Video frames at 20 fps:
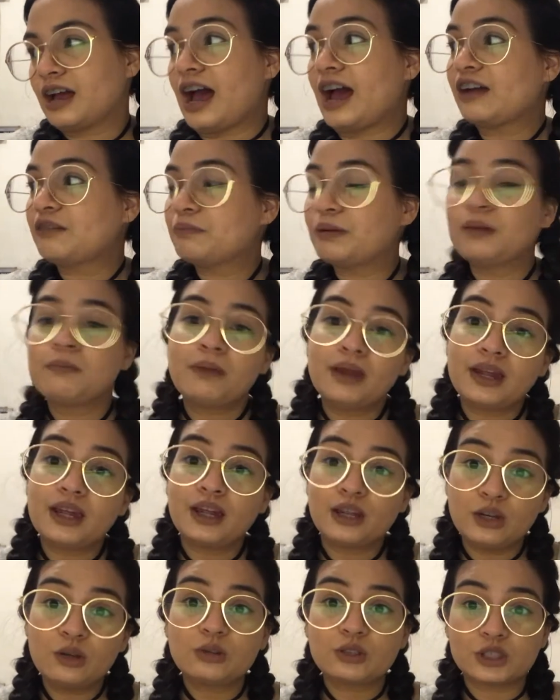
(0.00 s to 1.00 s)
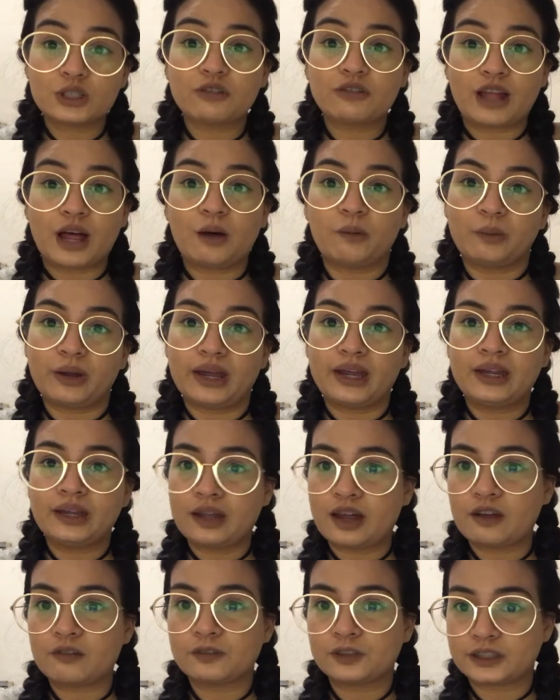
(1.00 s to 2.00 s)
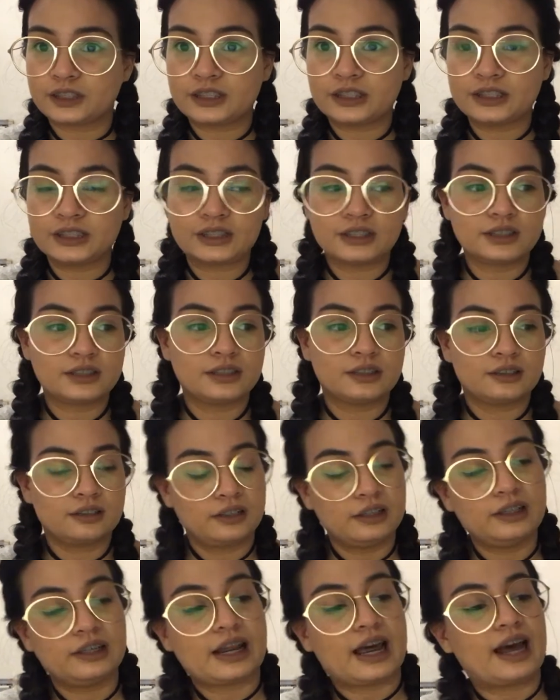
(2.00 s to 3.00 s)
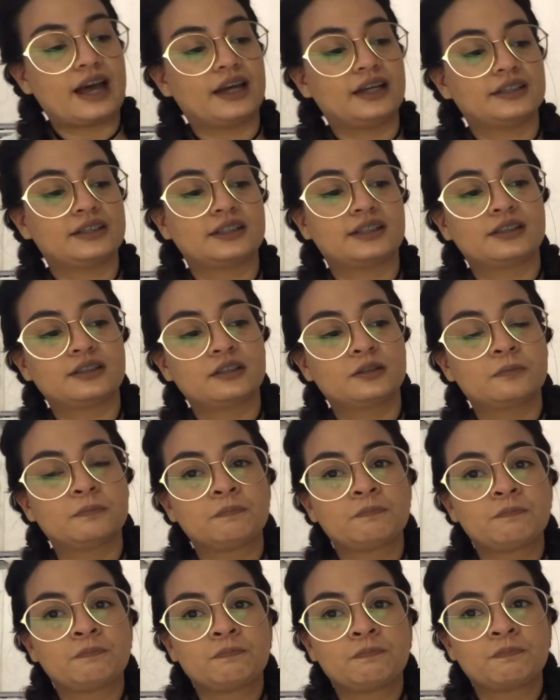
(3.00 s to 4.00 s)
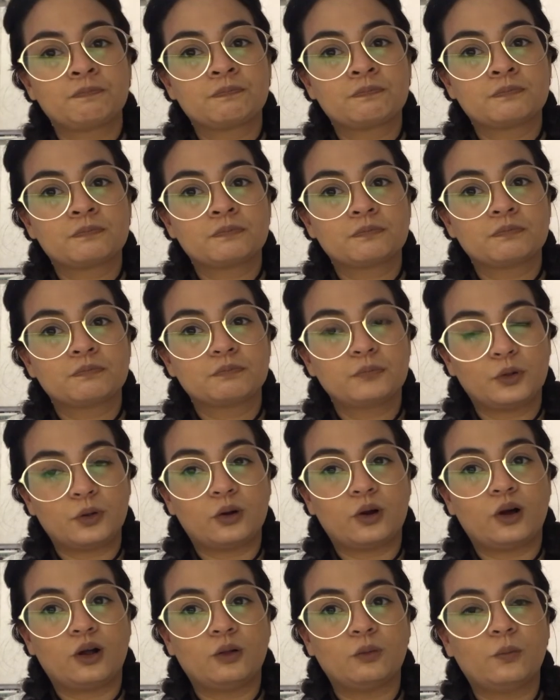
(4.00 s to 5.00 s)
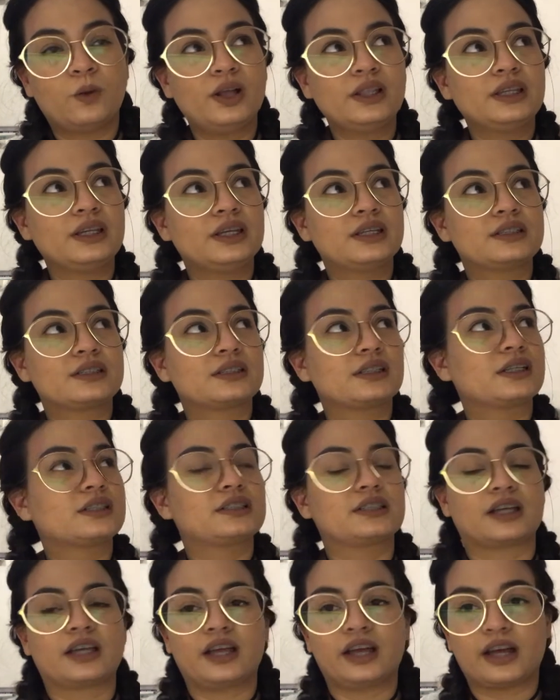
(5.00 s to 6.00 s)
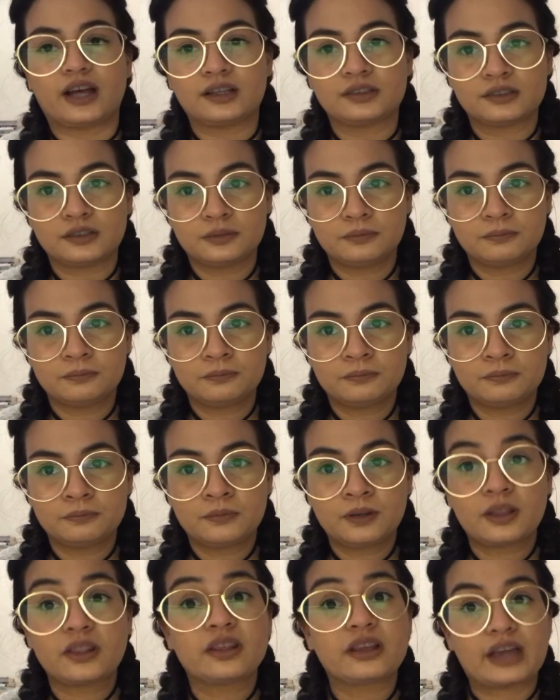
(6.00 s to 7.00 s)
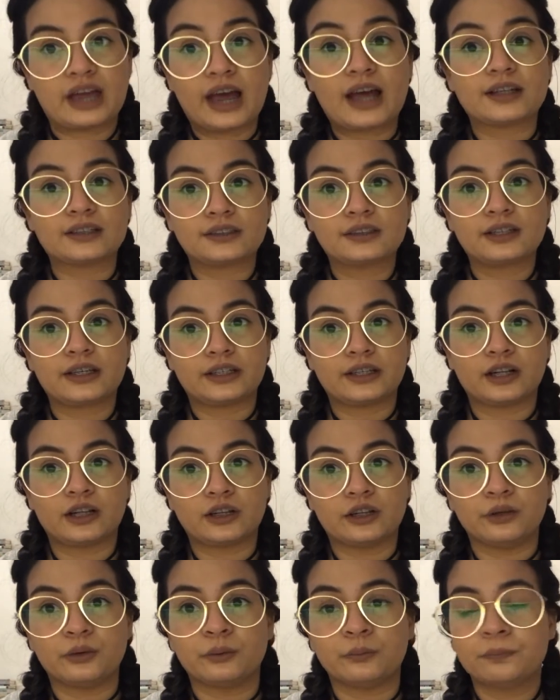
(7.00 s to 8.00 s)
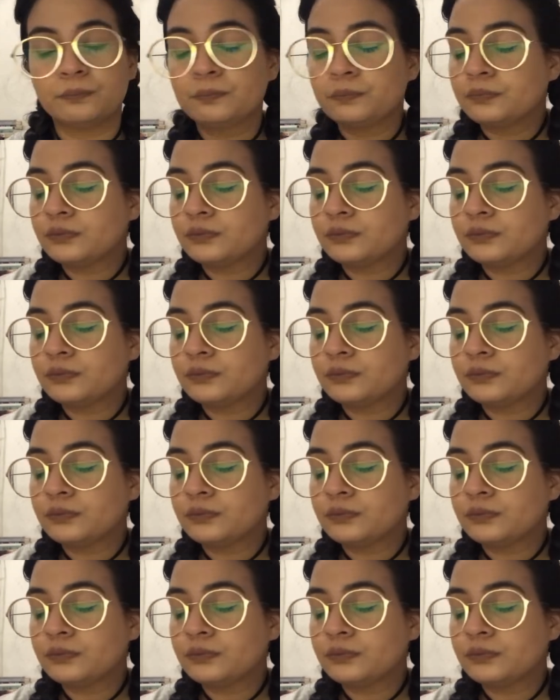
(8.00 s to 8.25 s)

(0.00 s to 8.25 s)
I've been making use of that way ever since the last book haul. What is it? A cat. The cats, I tell you.